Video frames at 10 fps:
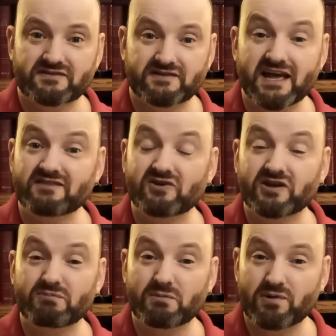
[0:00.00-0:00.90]
Okay, and there
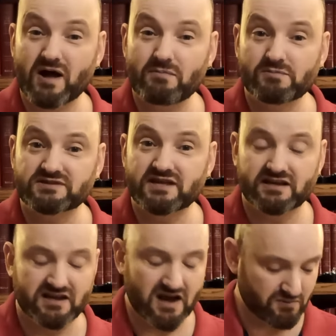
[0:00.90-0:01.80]
can be problems that can
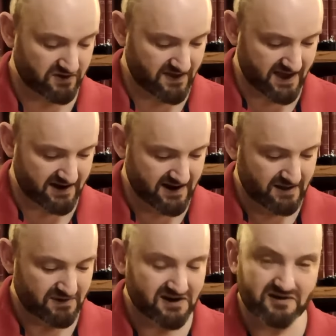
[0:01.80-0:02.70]
come with that.
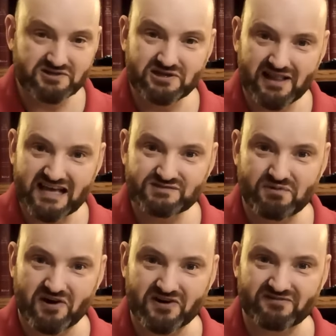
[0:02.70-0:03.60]
But notice the last
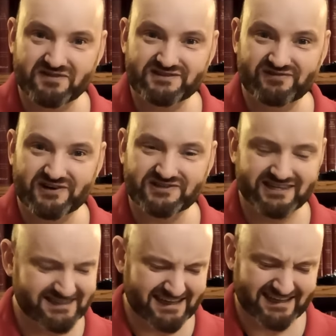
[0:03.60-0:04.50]
part of this verse.
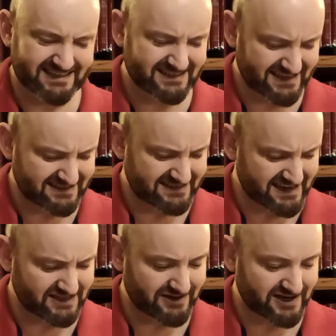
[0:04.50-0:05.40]
It's
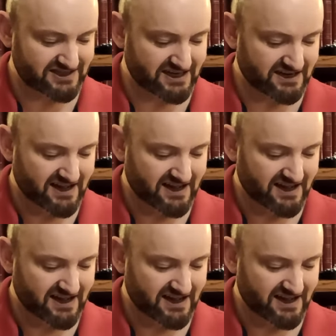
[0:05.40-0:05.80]
interesting.